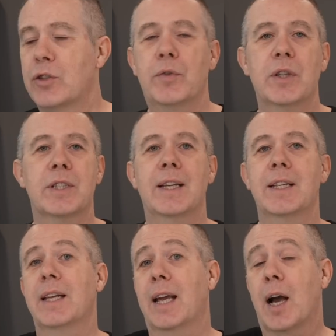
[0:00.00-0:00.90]
So if you set
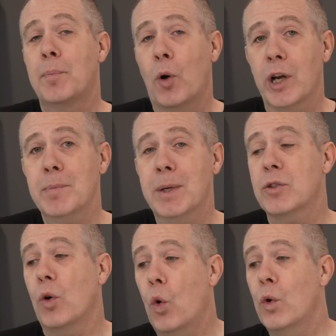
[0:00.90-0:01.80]
in
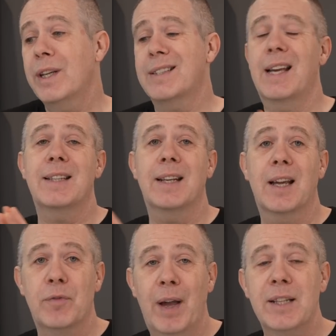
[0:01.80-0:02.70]
appointments or you set in
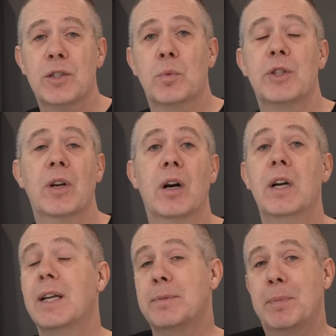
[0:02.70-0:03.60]
events, which are
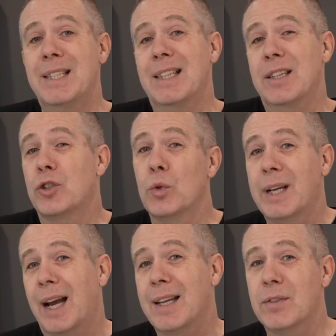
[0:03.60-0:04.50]
basically the two
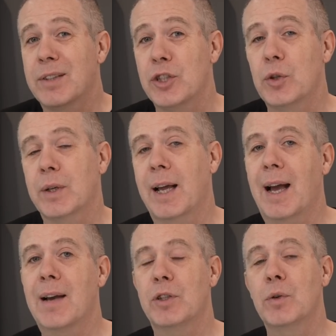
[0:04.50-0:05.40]
kinds of things you can
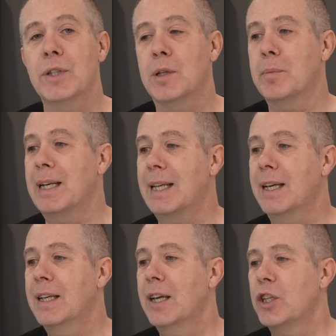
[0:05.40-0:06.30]
have using Amelia.